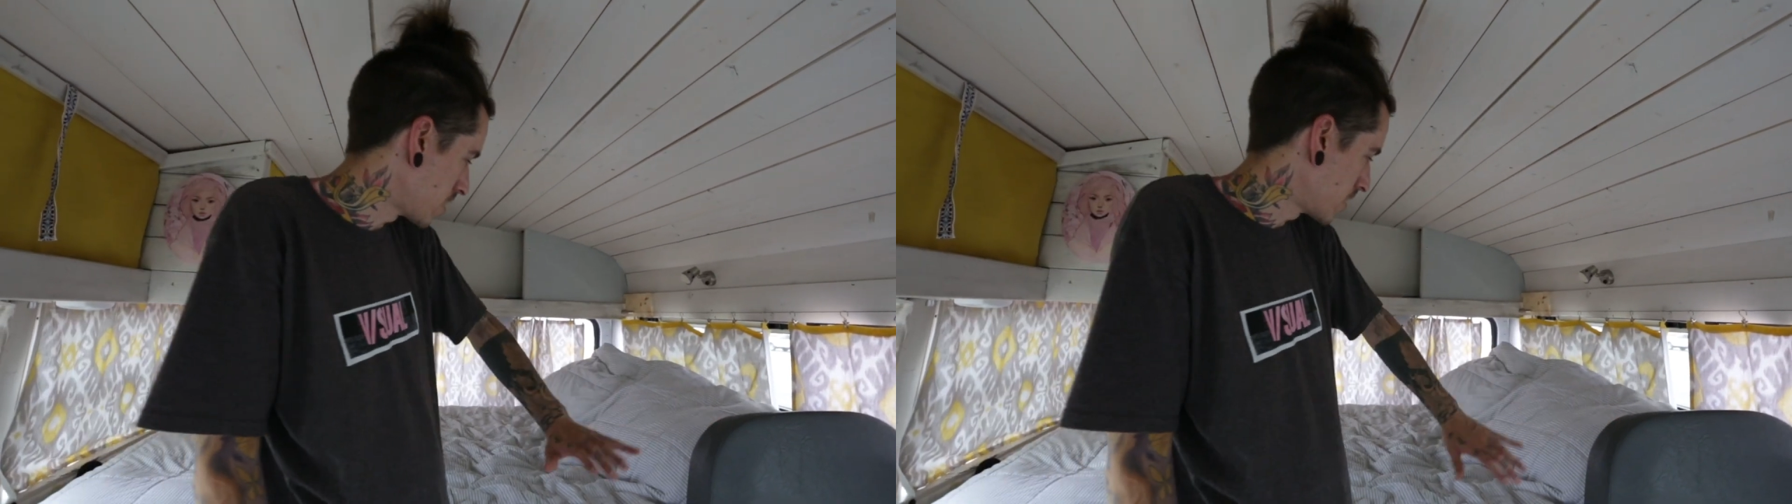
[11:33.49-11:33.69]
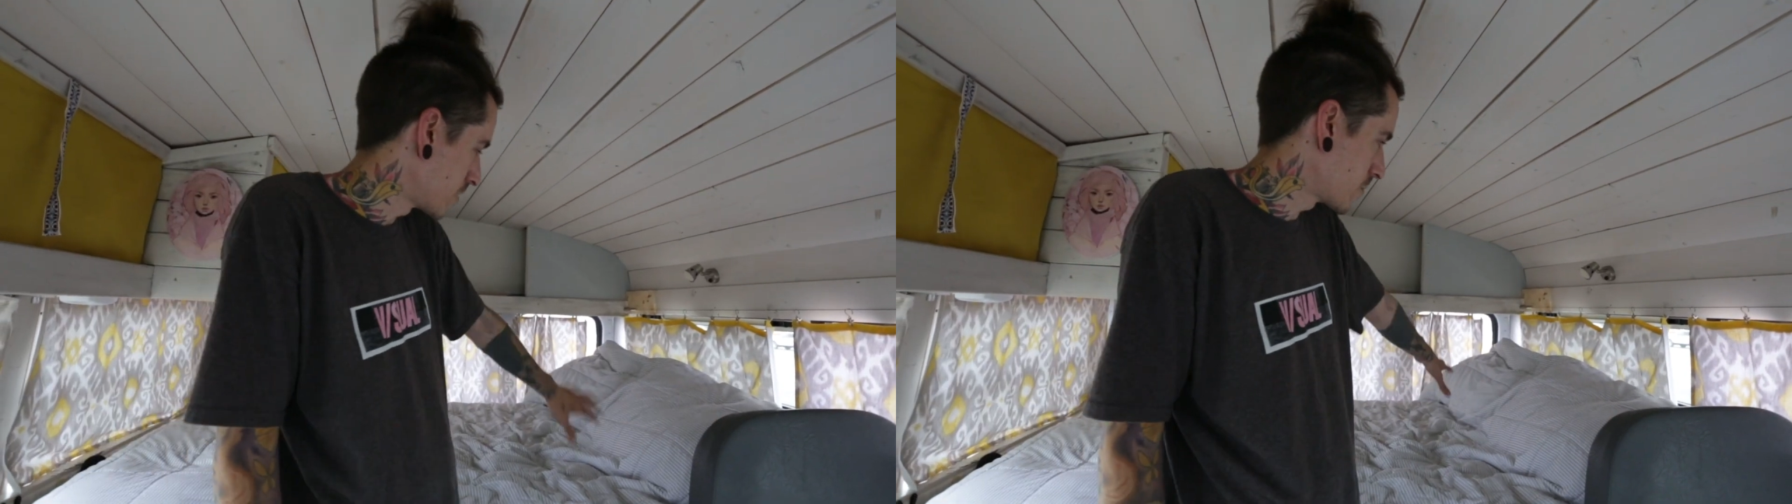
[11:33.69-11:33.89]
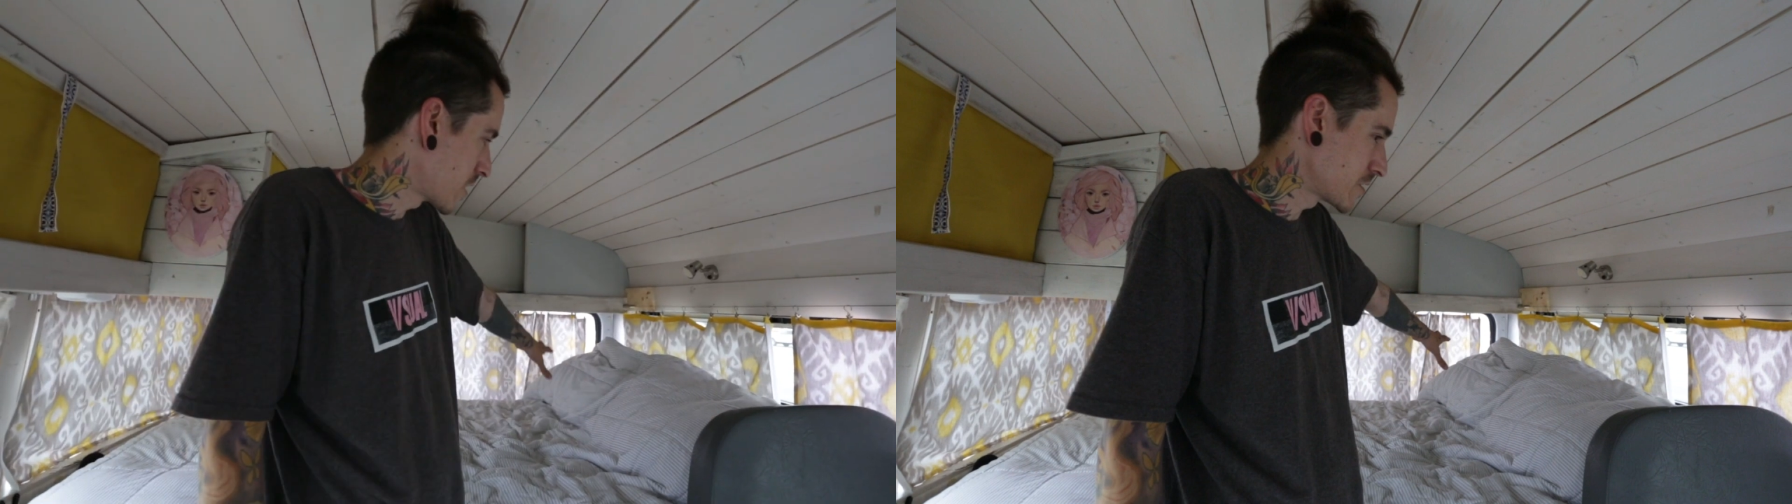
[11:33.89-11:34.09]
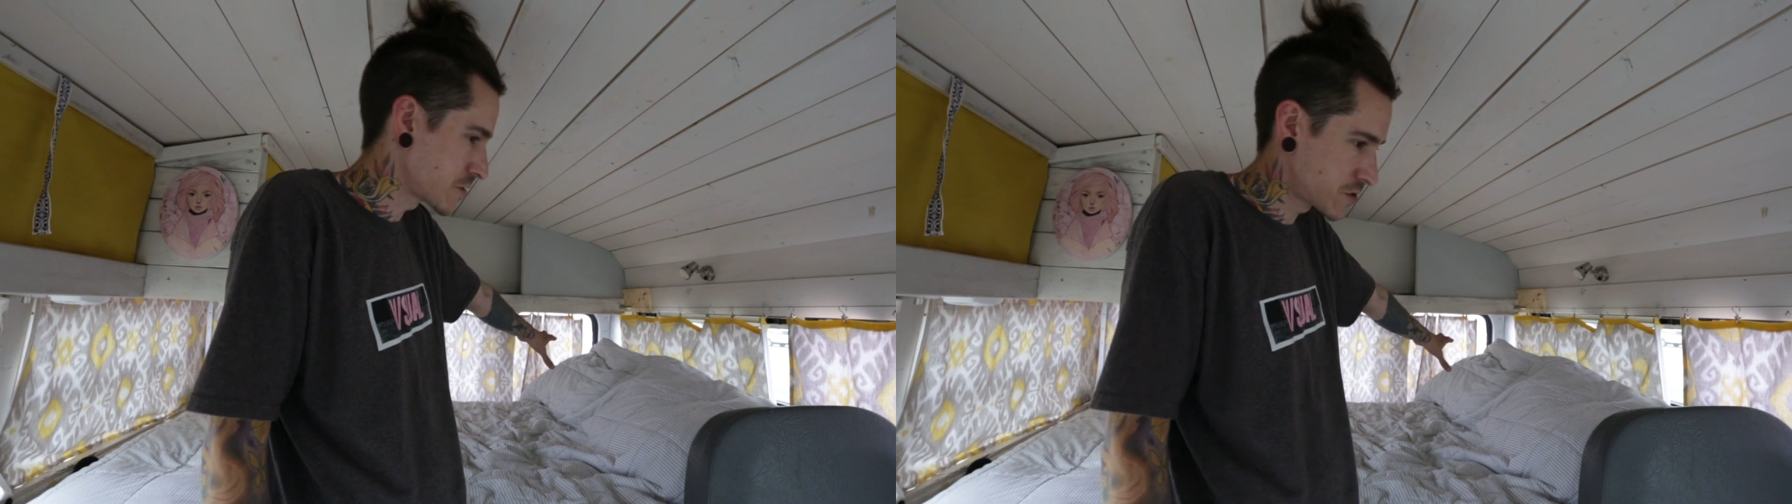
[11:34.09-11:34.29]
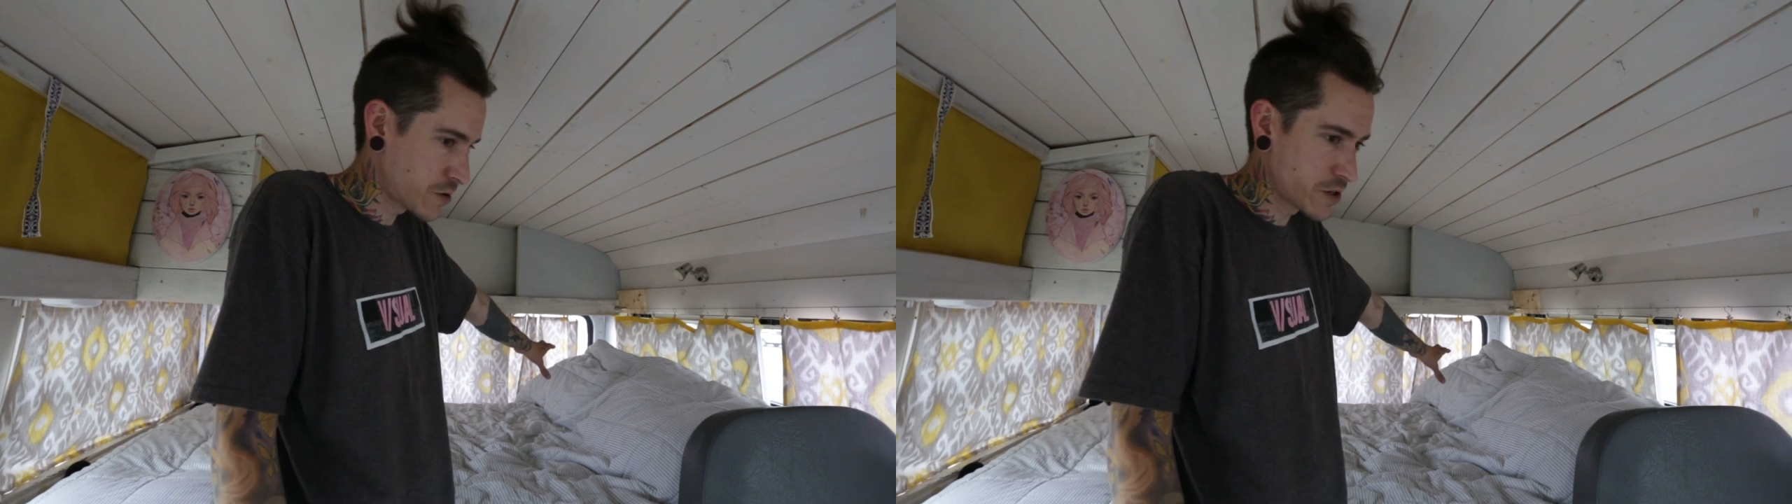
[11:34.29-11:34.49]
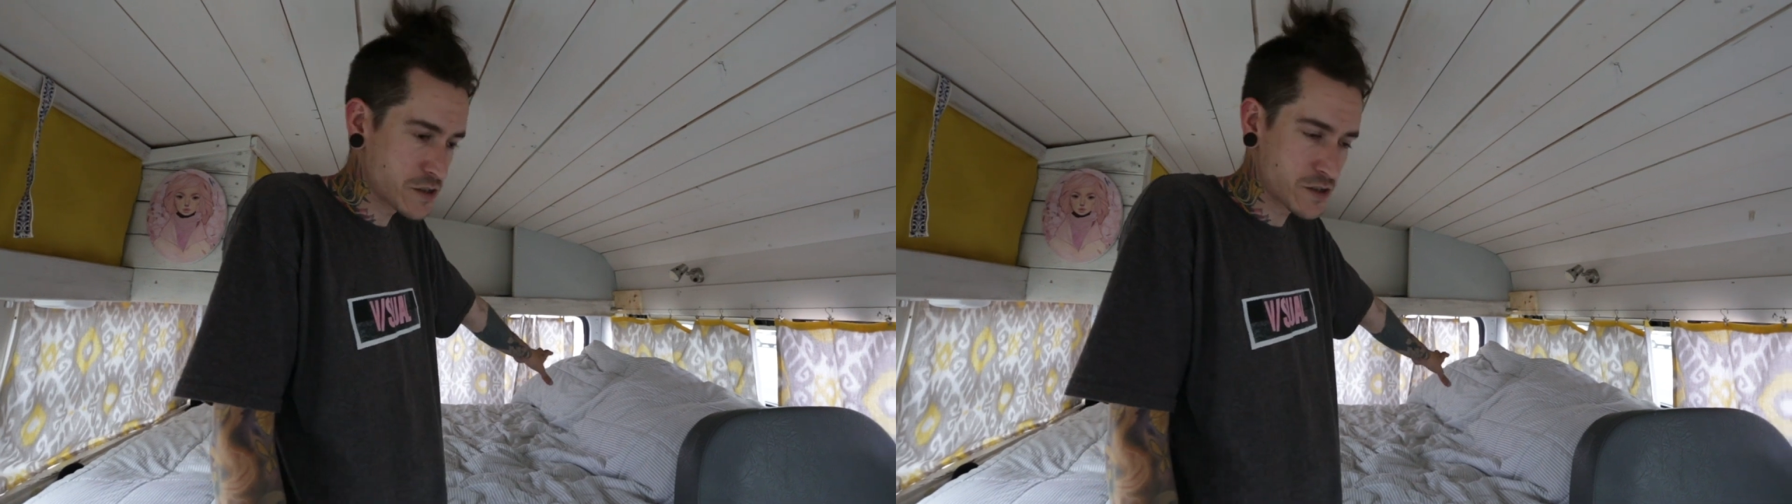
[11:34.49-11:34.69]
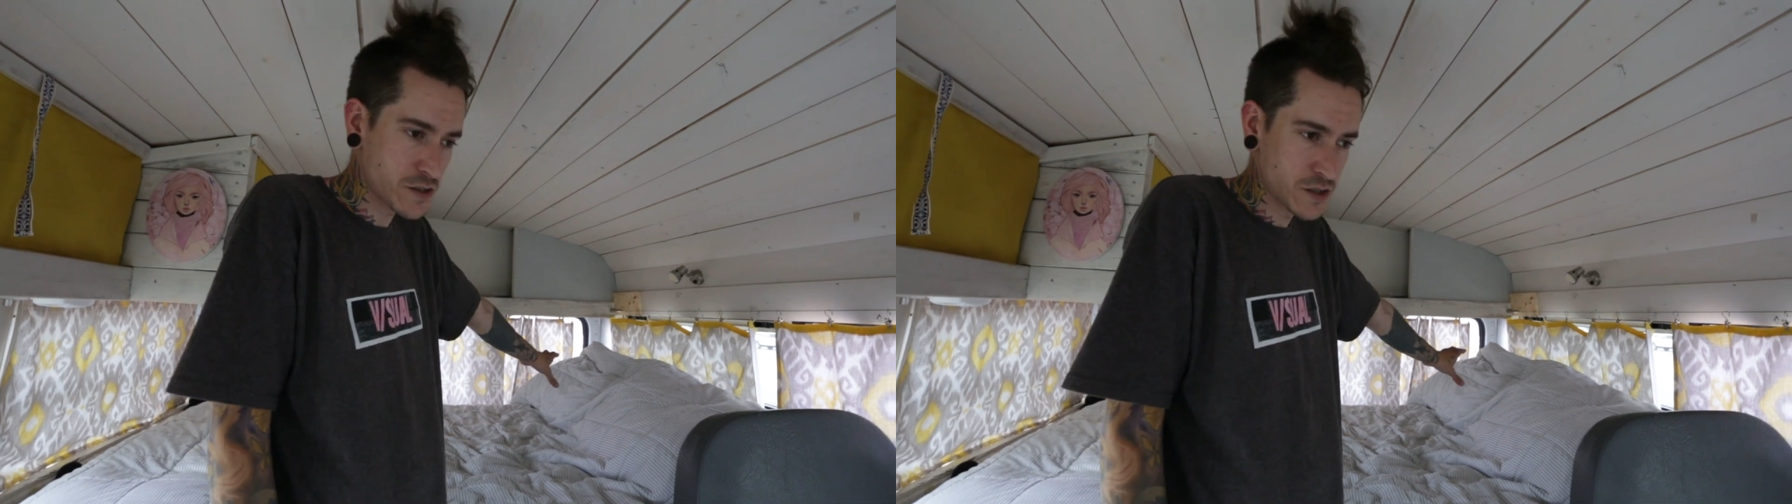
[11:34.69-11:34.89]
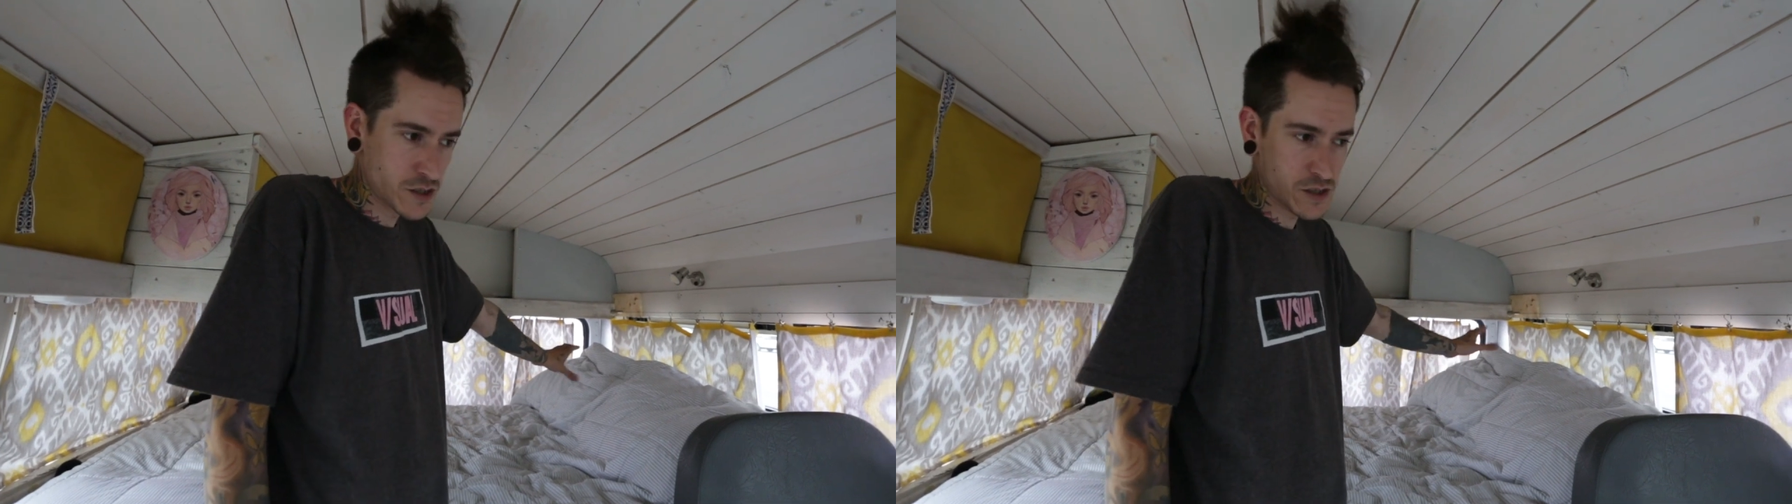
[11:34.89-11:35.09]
under-bed storage